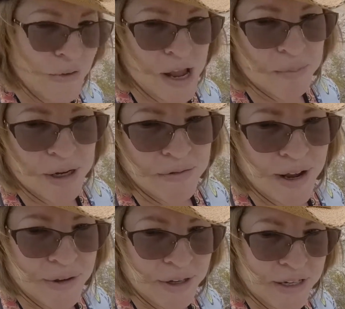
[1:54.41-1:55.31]
family
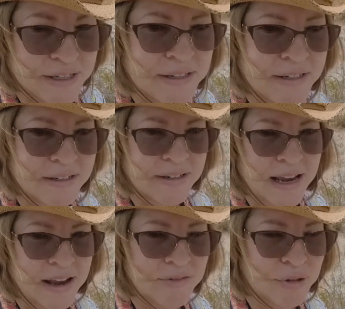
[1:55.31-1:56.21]
found it
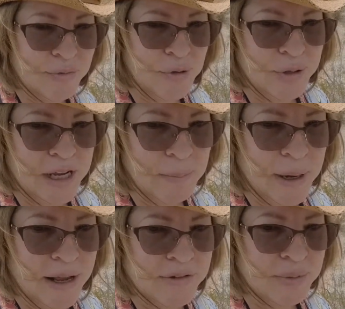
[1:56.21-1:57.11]
after Roland had passed